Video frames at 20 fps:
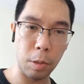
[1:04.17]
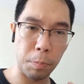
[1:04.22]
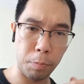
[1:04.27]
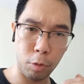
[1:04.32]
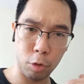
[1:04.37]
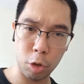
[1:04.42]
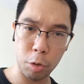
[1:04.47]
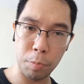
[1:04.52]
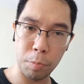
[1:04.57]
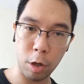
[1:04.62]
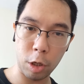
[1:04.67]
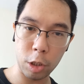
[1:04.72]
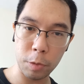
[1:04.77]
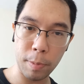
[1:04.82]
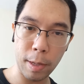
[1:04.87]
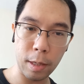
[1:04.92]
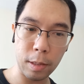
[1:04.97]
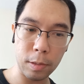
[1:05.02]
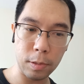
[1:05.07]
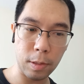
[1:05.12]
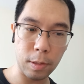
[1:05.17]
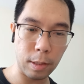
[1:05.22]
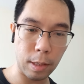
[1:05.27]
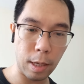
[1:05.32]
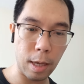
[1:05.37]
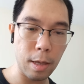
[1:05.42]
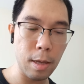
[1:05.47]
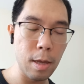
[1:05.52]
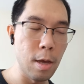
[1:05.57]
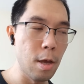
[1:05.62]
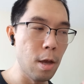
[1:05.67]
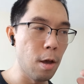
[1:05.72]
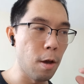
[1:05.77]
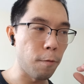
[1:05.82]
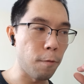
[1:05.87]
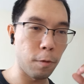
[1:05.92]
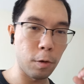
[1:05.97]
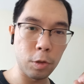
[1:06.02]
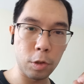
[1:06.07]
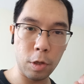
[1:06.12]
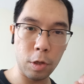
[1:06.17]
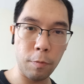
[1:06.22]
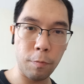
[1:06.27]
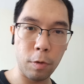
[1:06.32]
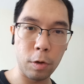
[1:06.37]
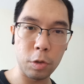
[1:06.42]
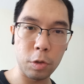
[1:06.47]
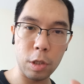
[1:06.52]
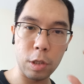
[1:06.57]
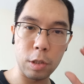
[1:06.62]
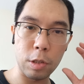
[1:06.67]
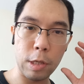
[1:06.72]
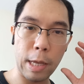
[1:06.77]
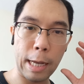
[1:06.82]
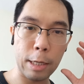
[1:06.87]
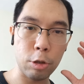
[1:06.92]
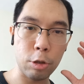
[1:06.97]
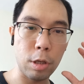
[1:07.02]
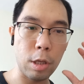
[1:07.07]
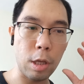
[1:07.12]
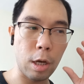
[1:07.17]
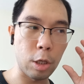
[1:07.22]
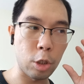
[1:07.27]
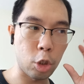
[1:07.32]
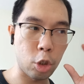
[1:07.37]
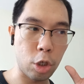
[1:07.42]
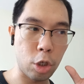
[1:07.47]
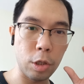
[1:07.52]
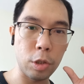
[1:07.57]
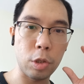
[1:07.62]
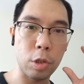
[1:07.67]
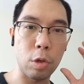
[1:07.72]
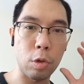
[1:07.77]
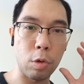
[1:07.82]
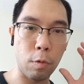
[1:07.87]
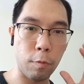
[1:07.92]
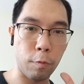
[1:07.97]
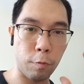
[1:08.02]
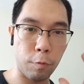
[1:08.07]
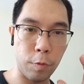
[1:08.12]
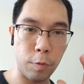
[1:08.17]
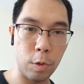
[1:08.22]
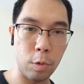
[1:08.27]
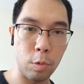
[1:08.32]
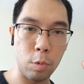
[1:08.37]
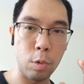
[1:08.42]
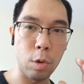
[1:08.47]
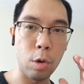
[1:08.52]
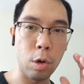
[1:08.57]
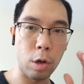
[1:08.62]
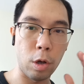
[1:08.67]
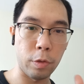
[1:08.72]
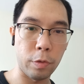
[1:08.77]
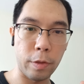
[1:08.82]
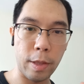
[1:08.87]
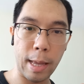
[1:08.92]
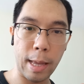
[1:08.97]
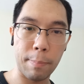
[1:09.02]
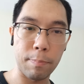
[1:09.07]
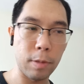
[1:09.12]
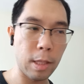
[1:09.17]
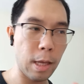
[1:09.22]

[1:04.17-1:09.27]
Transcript: approachable prospects, okay, first thing first is actually adjust your view on them.